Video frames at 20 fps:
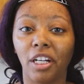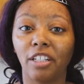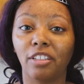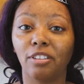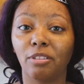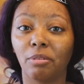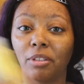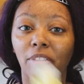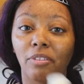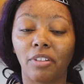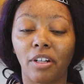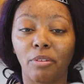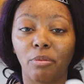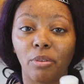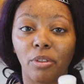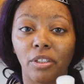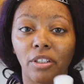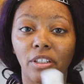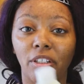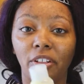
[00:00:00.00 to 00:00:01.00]
I do whatever I
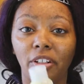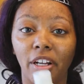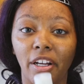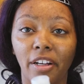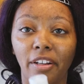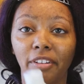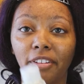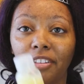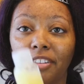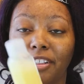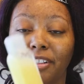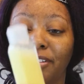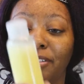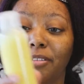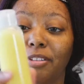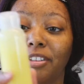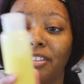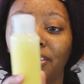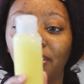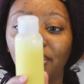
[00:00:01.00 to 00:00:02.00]
want. Okay,
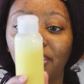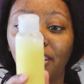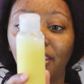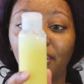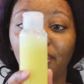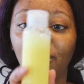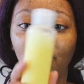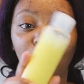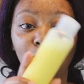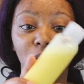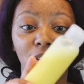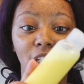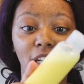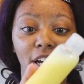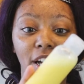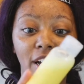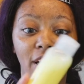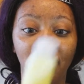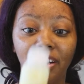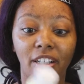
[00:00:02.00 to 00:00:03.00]
so this is what you
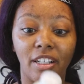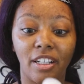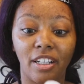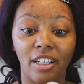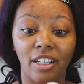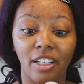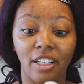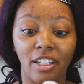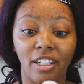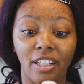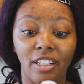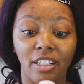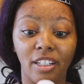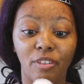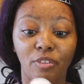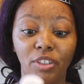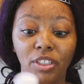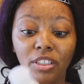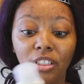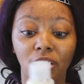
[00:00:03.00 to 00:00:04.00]
got, and
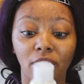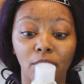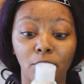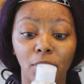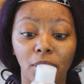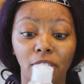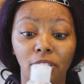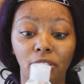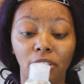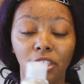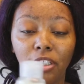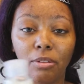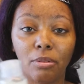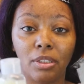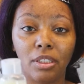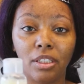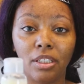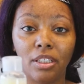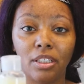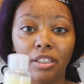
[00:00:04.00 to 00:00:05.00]
if it's a little bit too
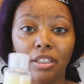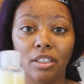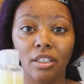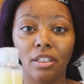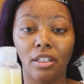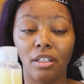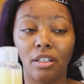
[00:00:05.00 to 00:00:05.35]
liquidy,